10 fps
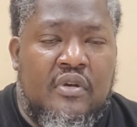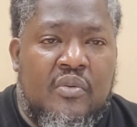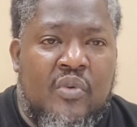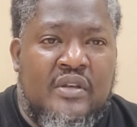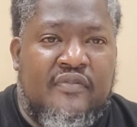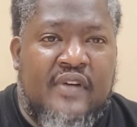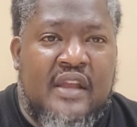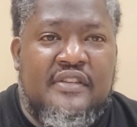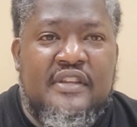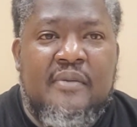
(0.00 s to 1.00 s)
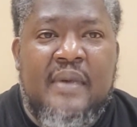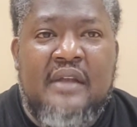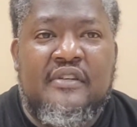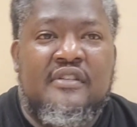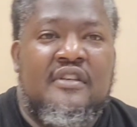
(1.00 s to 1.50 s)
What the Father said
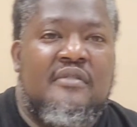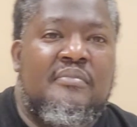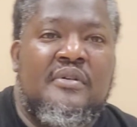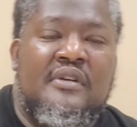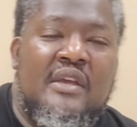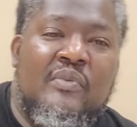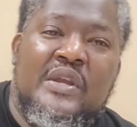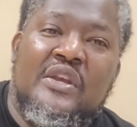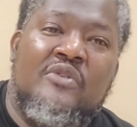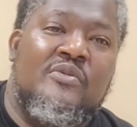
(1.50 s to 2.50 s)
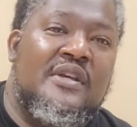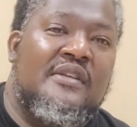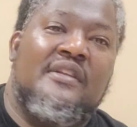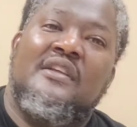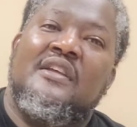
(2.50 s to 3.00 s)
about this good book, and we know it.
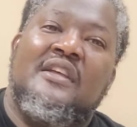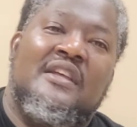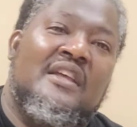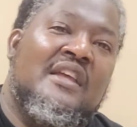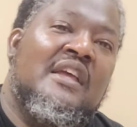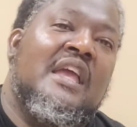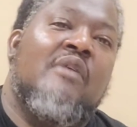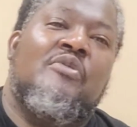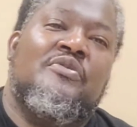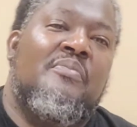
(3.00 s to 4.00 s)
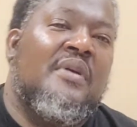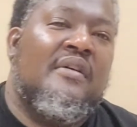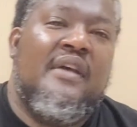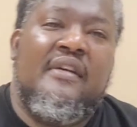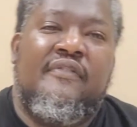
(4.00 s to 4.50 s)
It was built
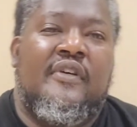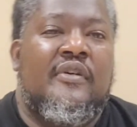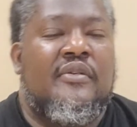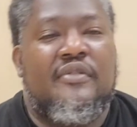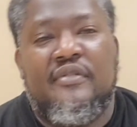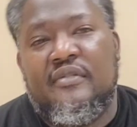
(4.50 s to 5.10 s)
at first.